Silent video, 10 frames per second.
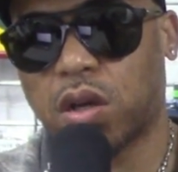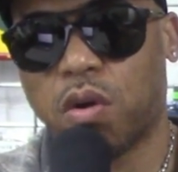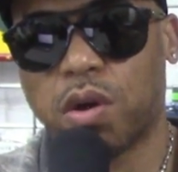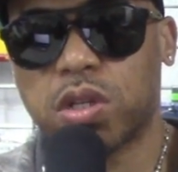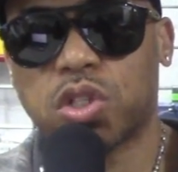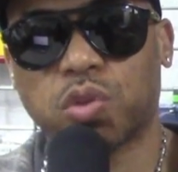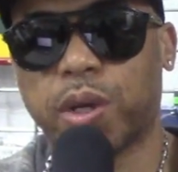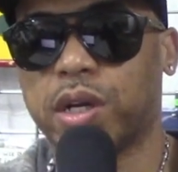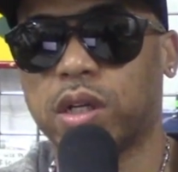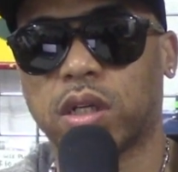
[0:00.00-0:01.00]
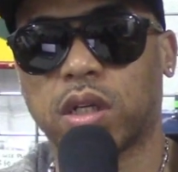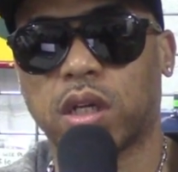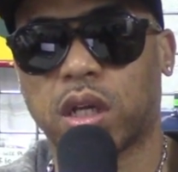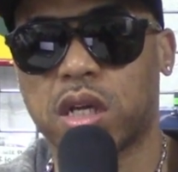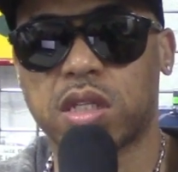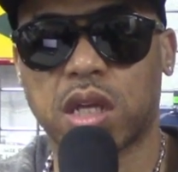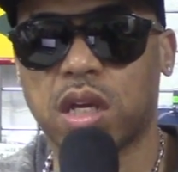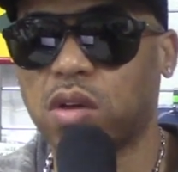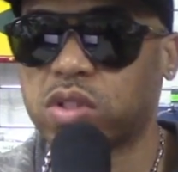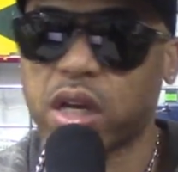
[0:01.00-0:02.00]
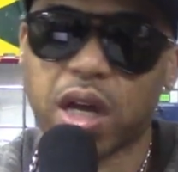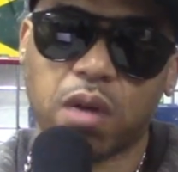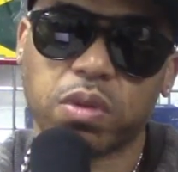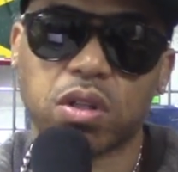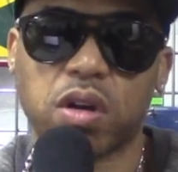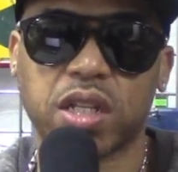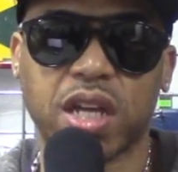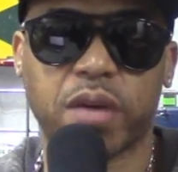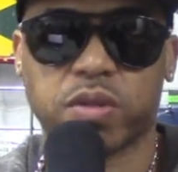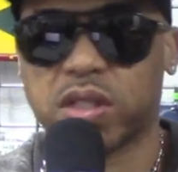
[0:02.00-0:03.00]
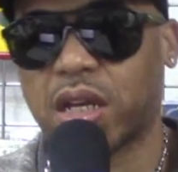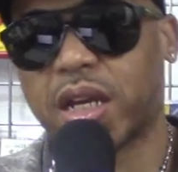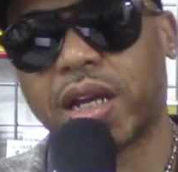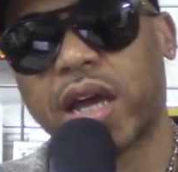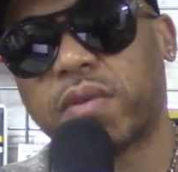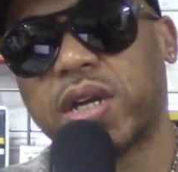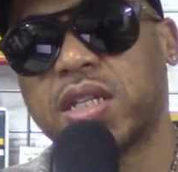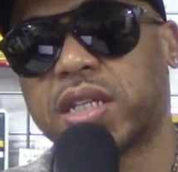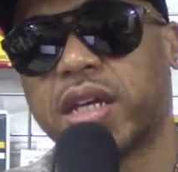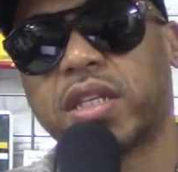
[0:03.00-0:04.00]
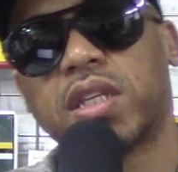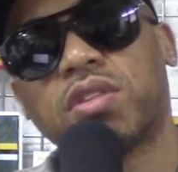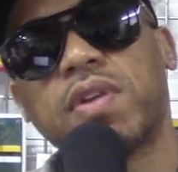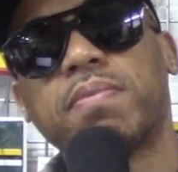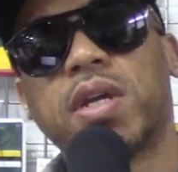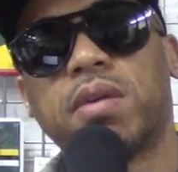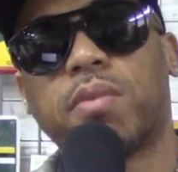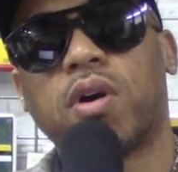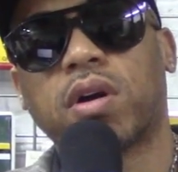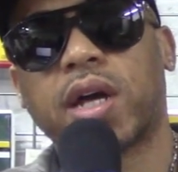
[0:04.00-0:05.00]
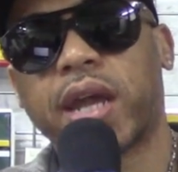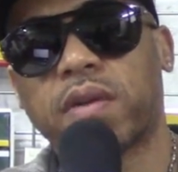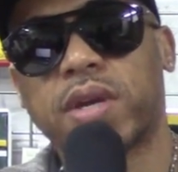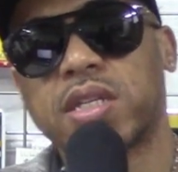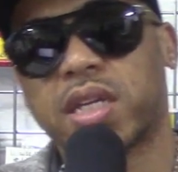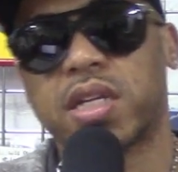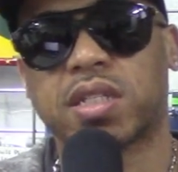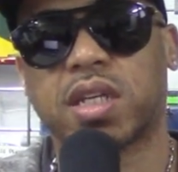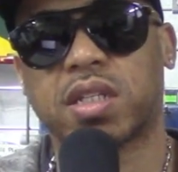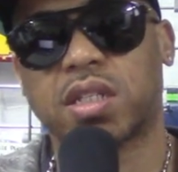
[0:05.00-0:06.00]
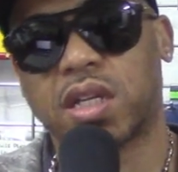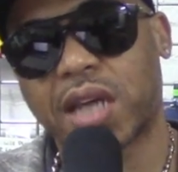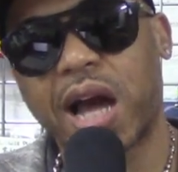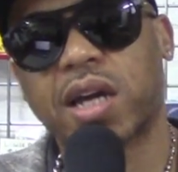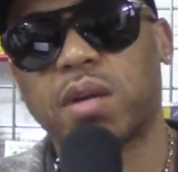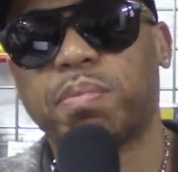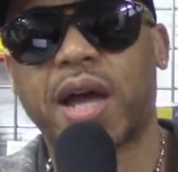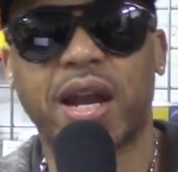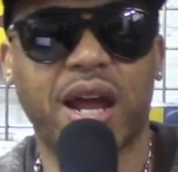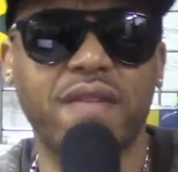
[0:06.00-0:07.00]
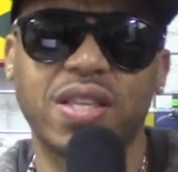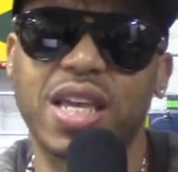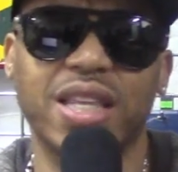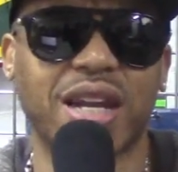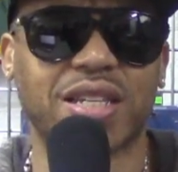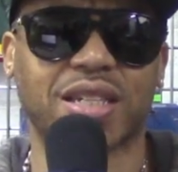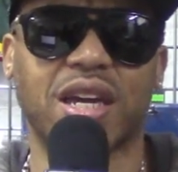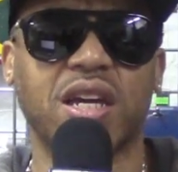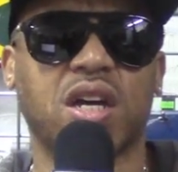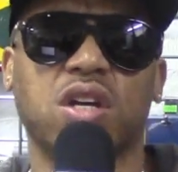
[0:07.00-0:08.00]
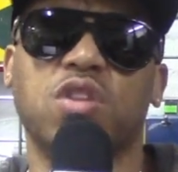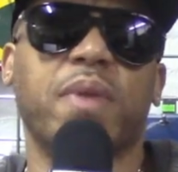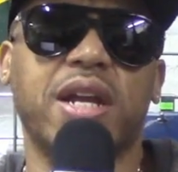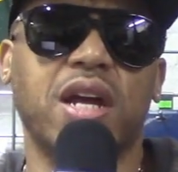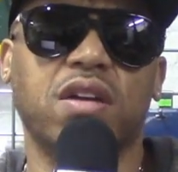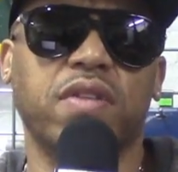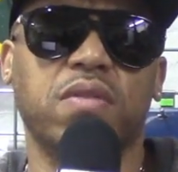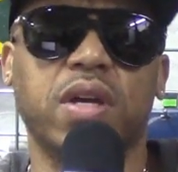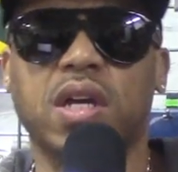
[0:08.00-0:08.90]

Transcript: go on your Twitter, and say, yo, check out what Doggie Diamonds was saying. I like what he said at the three minute mark. I like what he said at such and such. I could apply that. Everything that I say, you might not agree